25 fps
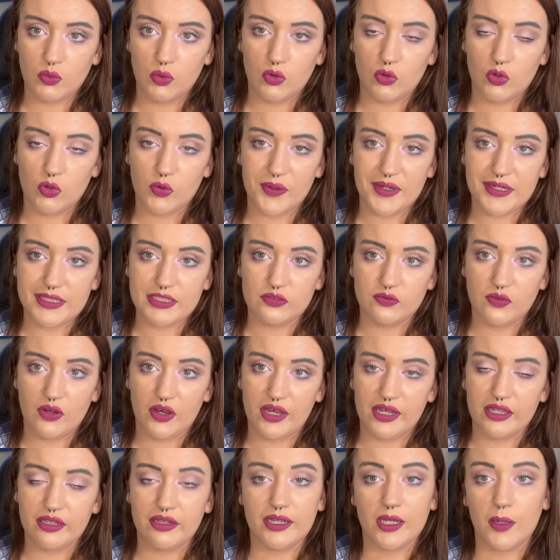always
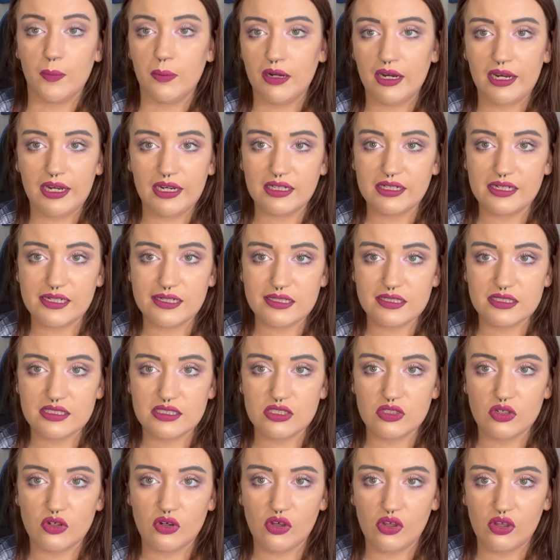find like a playlist
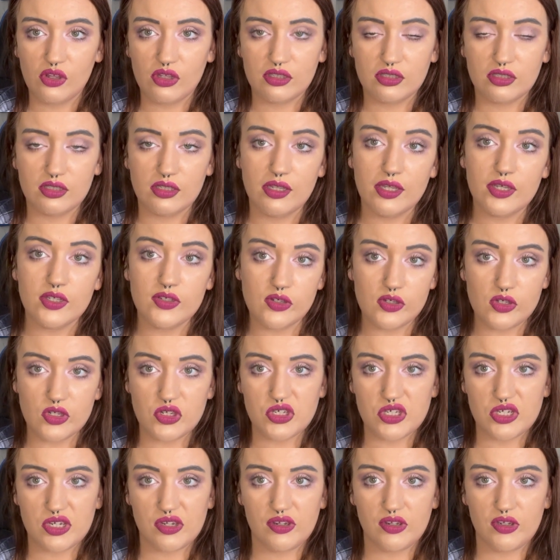on
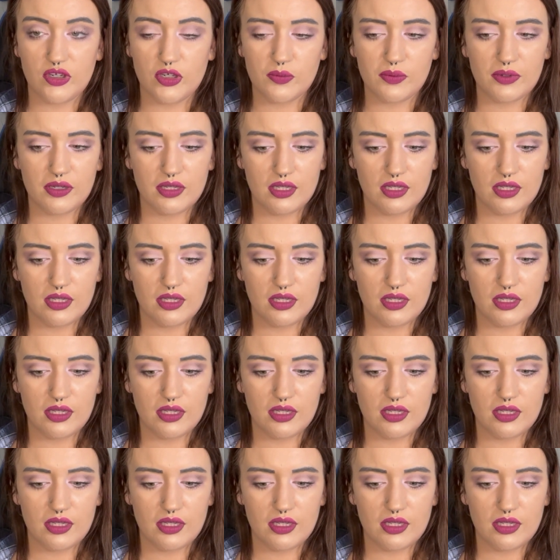YouTube